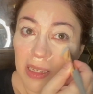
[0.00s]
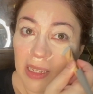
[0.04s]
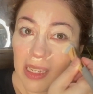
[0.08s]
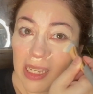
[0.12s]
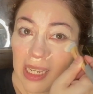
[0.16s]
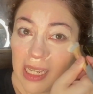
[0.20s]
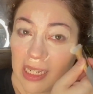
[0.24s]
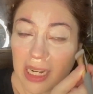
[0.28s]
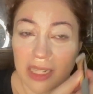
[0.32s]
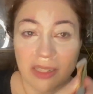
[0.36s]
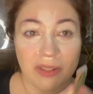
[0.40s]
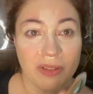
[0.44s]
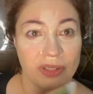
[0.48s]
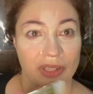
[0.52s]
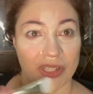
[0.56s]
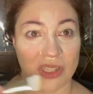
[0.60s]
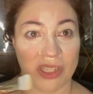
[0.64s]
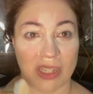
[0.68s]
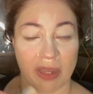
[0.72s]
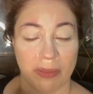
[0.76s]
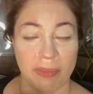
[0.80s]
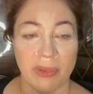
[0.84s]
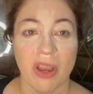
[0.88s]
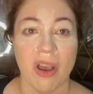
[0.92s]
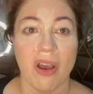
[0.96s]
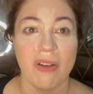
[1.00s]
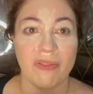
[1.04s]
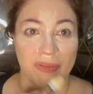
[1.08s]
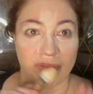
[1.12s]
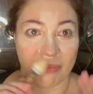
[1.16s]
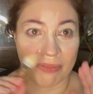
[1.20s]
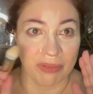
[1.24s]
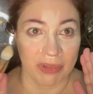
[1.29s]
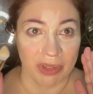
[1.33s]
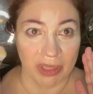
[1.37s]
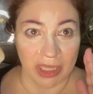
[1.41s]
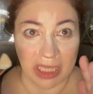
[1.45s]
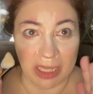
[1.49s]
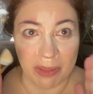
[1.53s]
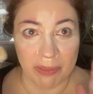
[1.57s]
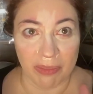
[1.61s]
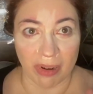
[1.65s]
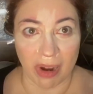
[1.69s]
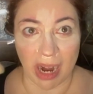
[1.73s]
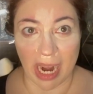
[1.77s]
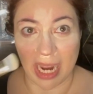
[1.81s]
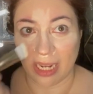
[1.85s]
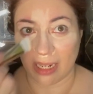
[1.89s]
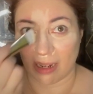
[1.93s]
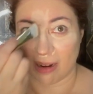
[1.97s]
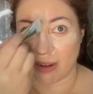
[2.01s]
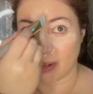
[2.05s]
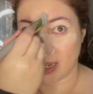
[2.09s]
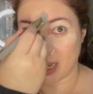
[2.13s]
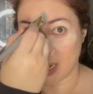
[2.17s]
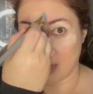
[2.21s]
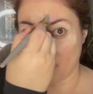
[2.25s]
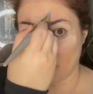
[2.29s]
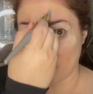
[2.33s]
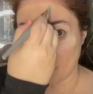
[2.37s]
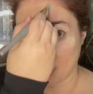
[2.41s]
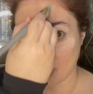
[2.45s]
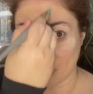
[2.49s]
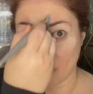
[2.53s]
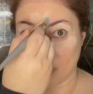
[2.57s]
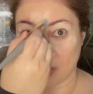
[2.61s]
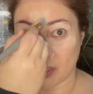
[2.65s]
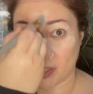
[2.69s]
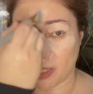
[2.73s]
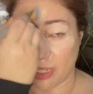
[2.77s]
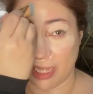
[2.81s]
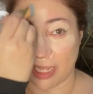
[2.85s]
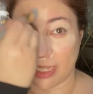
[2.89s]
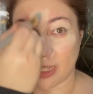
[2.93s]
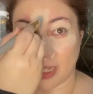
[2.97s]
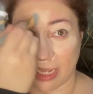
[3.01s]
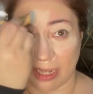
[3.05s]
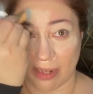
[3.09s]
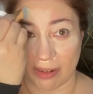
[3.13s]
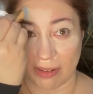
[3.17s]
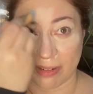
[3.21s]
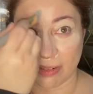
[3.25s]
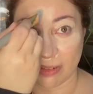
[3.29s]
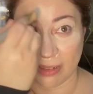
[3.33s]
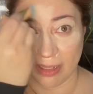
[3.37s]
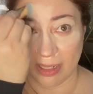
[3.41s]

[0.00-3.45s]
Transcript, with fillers: And I know this is coming off really bright on camera. I could see it here,